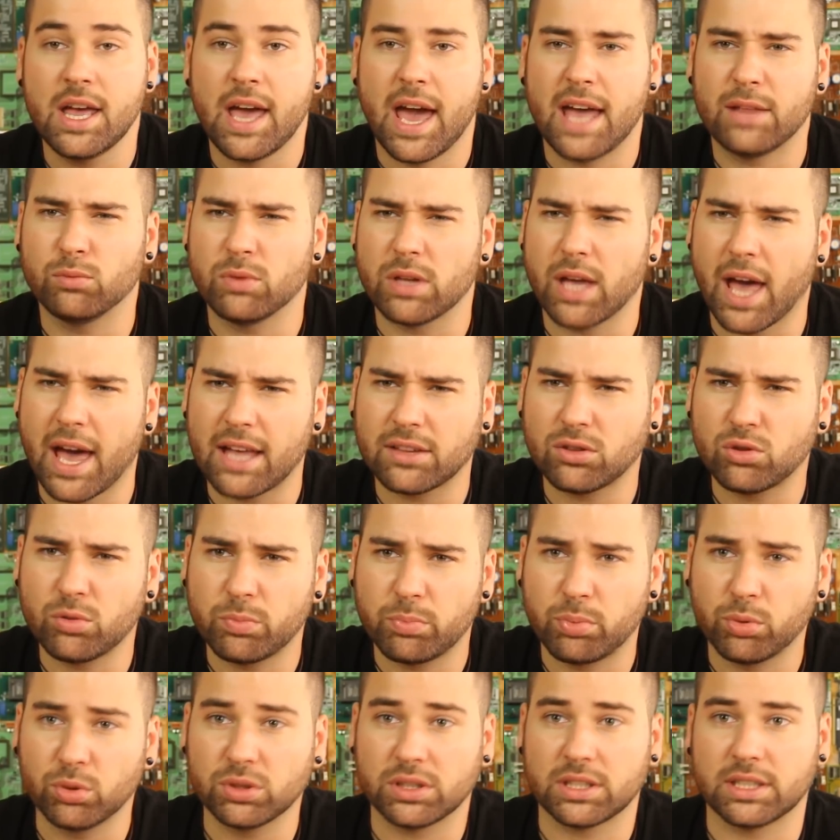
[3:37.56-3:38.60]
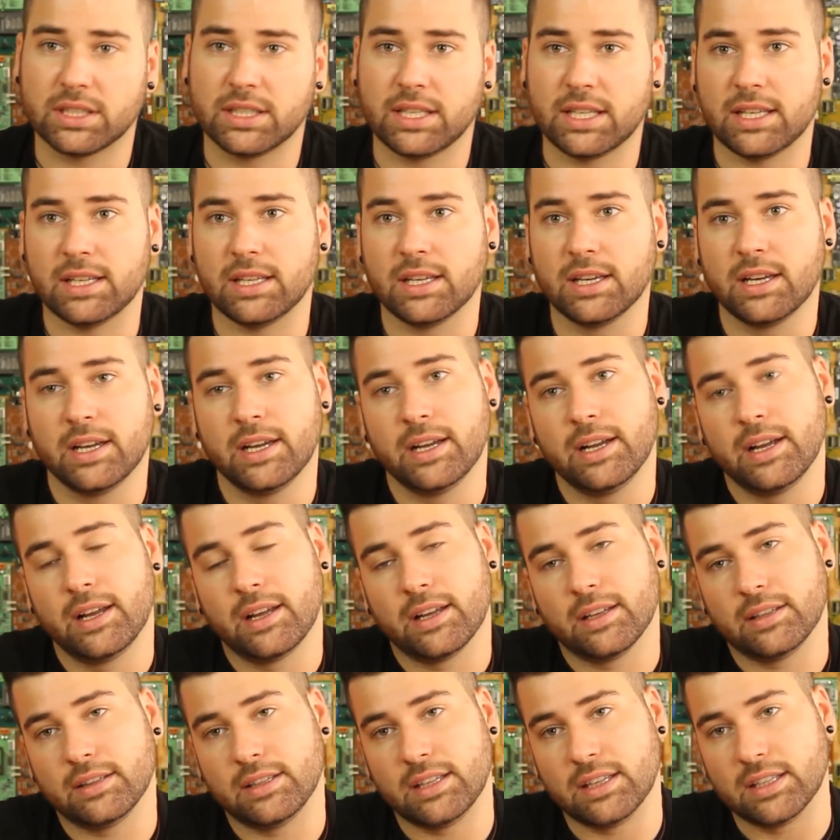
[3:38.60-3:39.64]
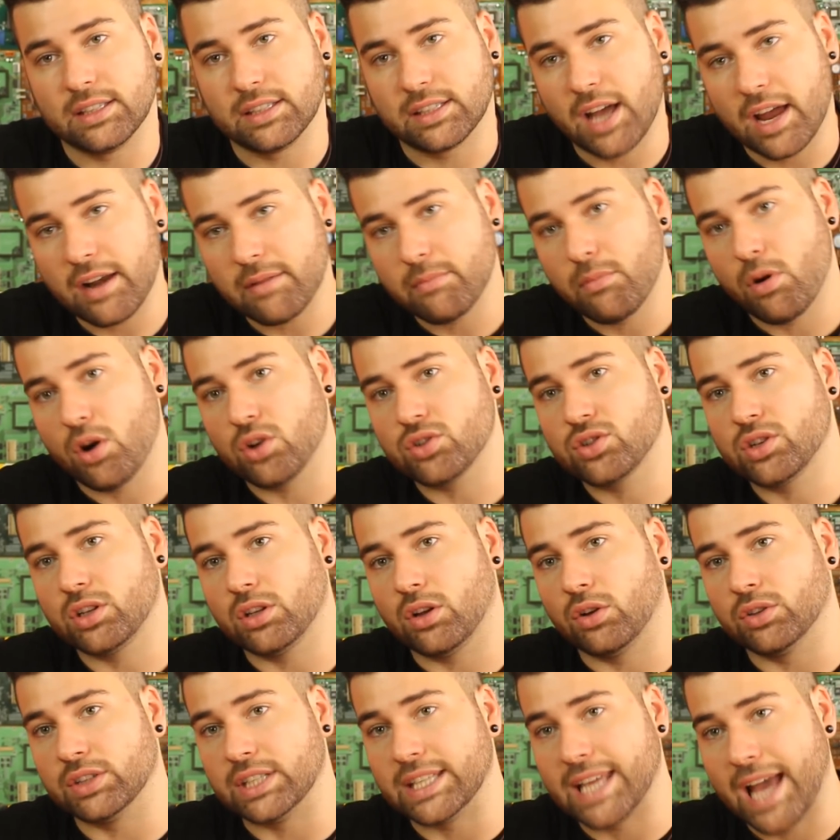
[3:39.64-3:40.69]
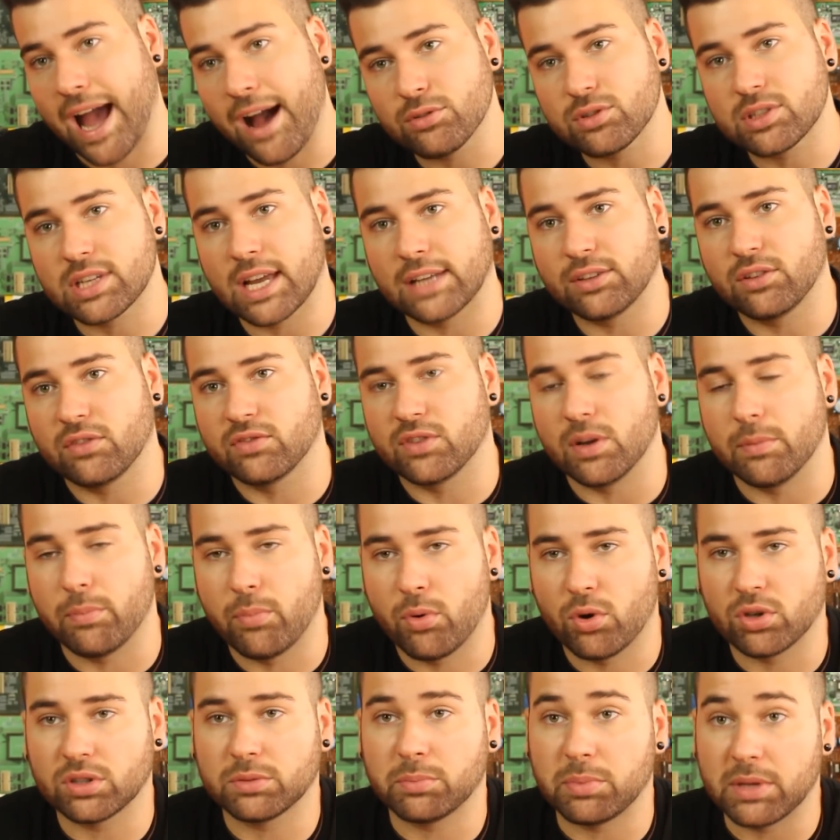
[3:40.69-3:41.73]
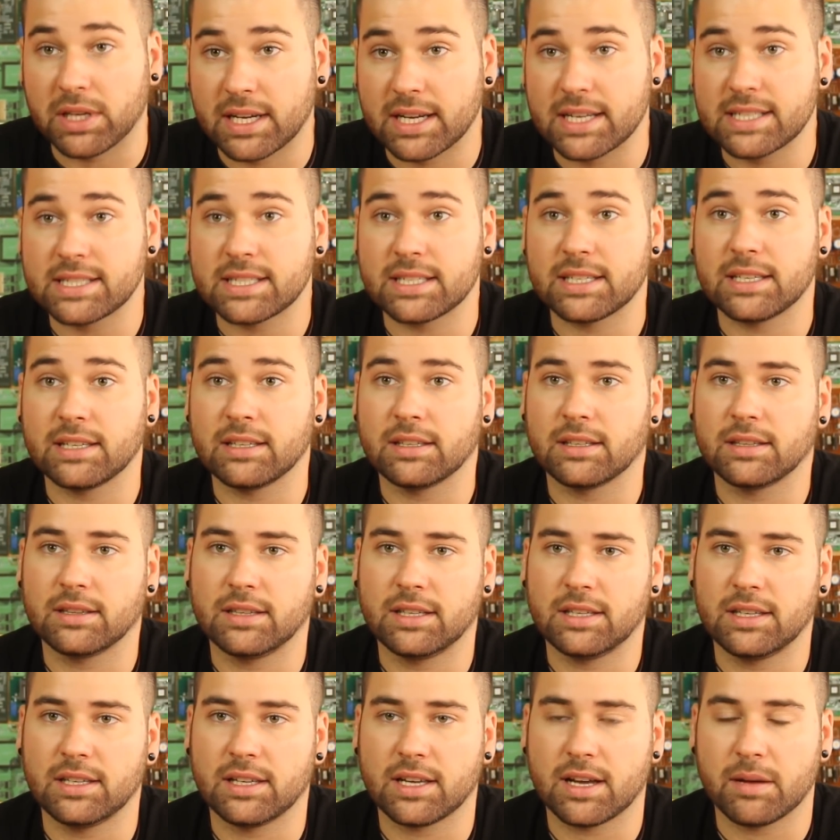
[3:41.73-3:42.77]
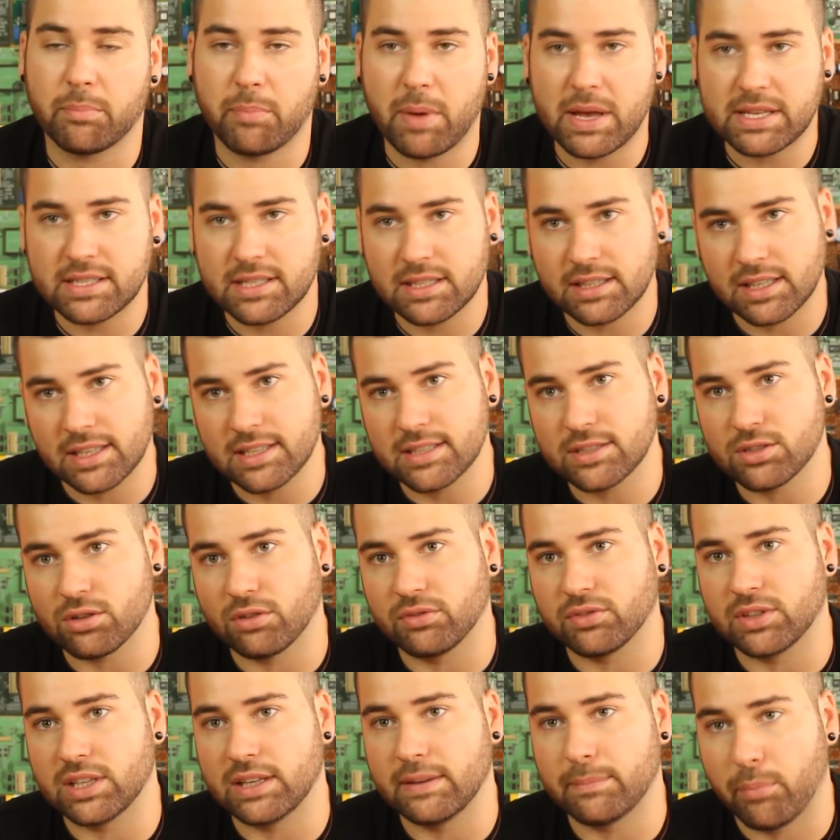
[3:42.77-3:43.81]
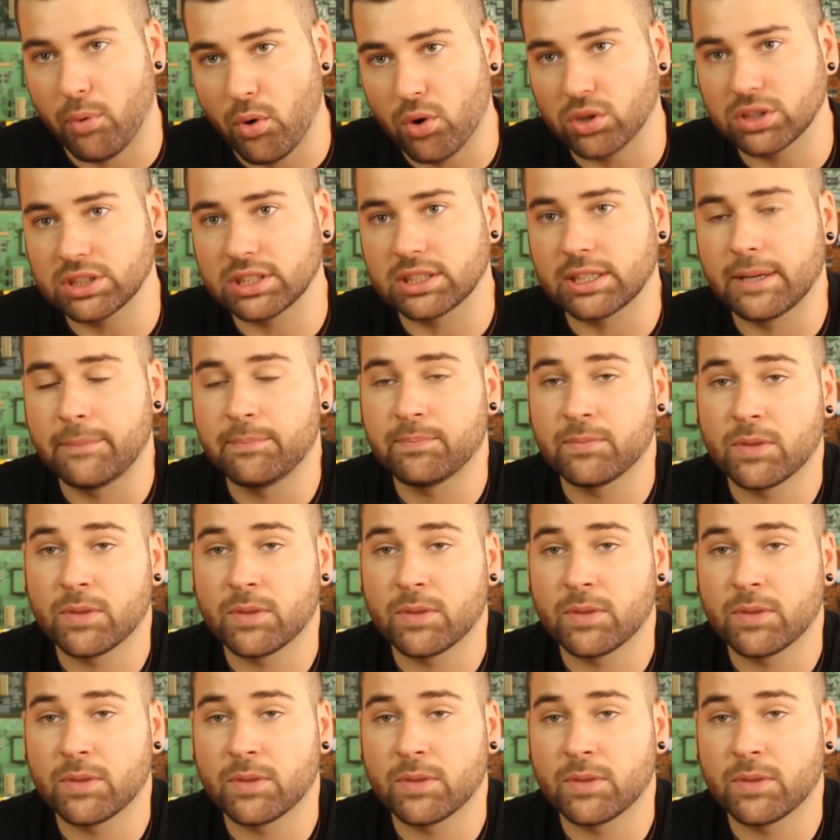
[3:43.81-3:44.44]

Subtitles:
and we had to put the entire module on the outside of the board because the capacitance of the board